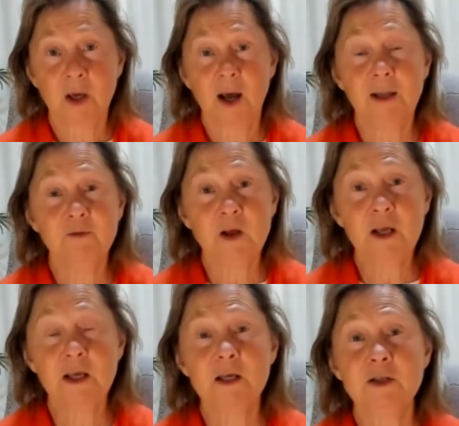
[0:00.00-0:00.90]
and very
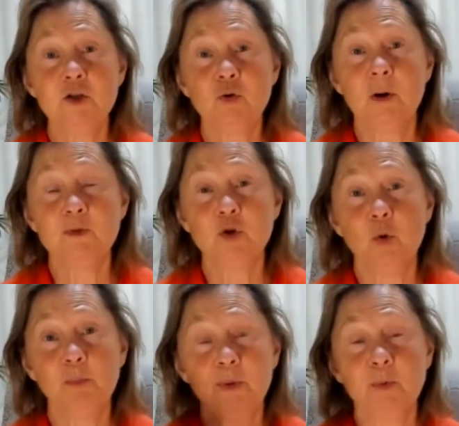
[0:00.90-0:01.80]
easy to
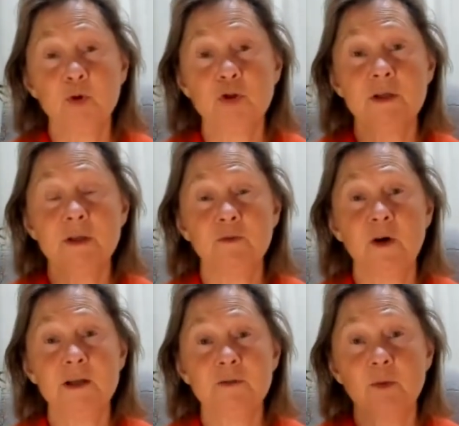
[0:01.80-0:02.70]
absorb proteins and
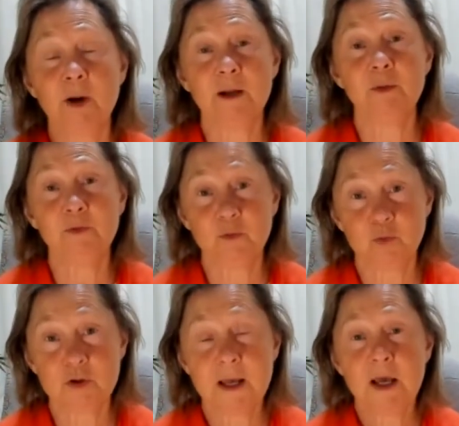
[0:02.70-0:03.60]
fats from animal
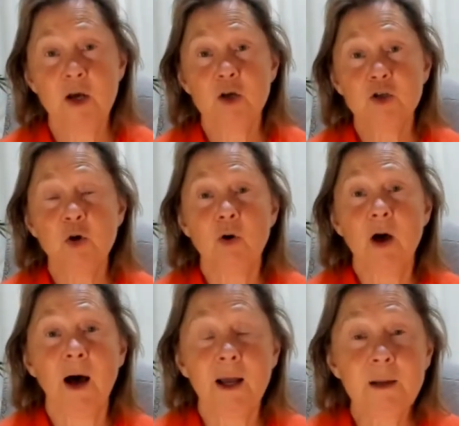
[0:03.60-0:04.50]
foods. So
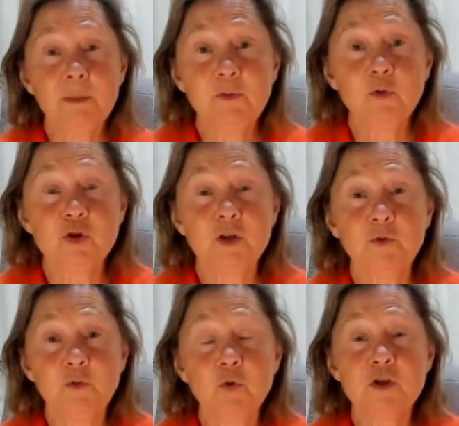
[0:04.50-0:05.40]
animal foods are the
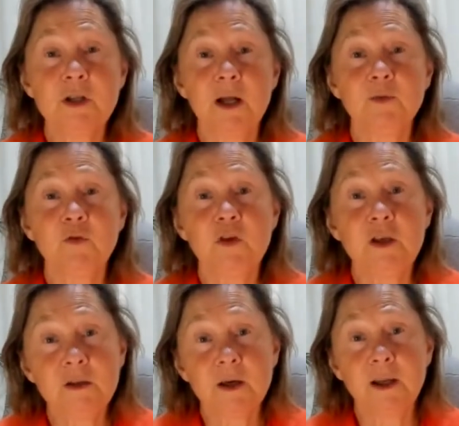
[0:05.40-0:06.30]
foods that
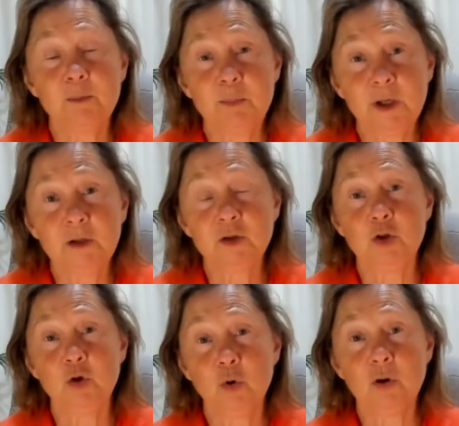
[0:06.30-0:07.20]
feed and build
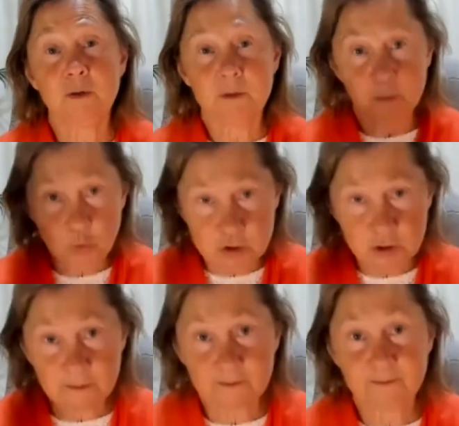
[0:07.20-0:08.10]
your
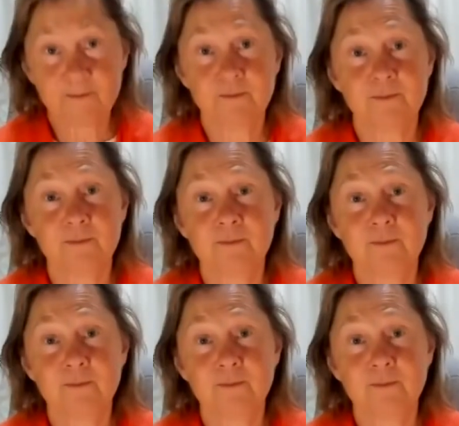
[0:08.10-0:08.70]
body, yeah.